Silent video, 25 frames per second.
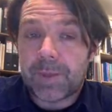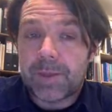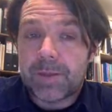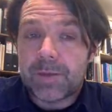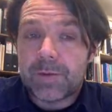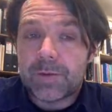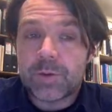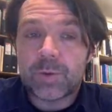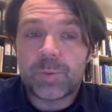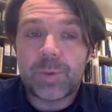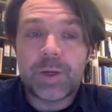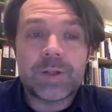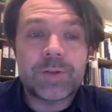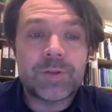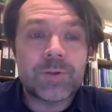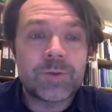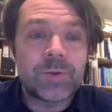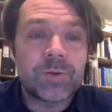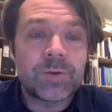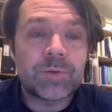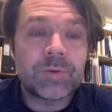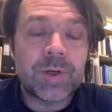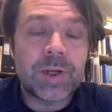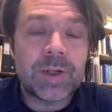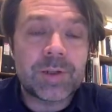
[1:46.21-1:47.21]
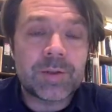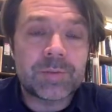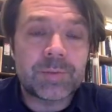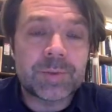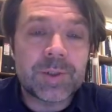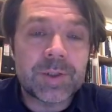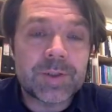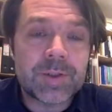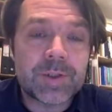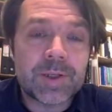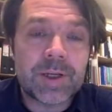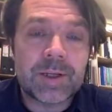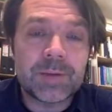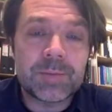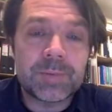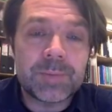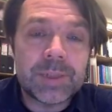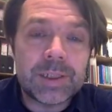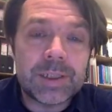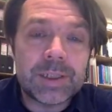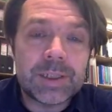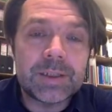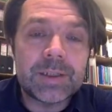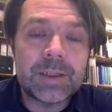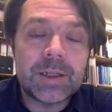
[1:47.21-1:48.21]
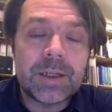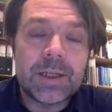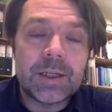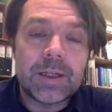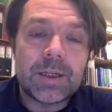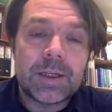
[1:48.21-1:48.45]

So by pseudo randomness I mean